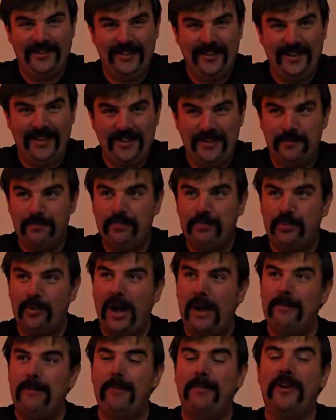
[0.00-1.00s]
scene is
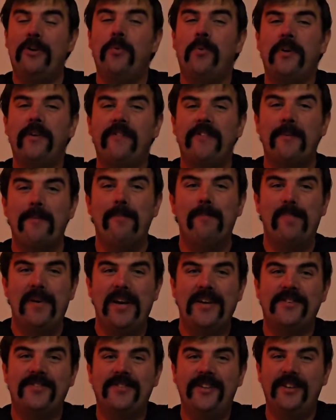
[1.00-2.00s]
probably one of the
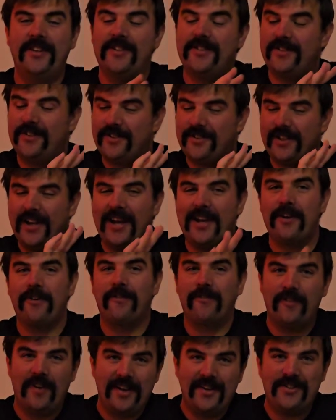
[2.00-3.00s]
best in this
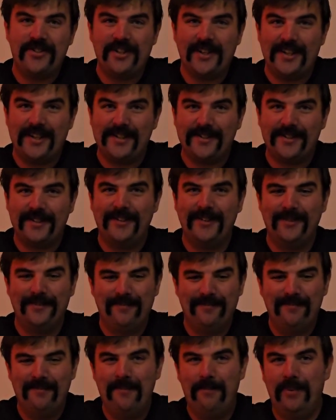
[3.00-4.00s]
entire franchise.
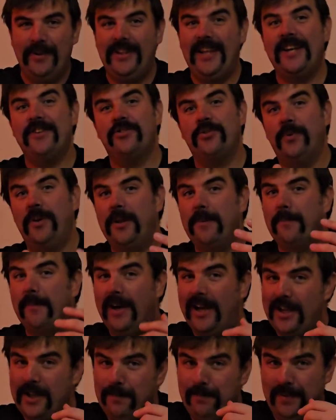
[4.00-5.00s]
But that's only
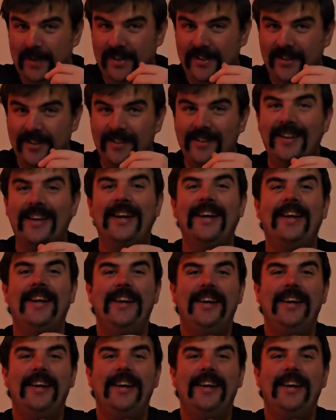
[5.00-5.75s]
my opinion.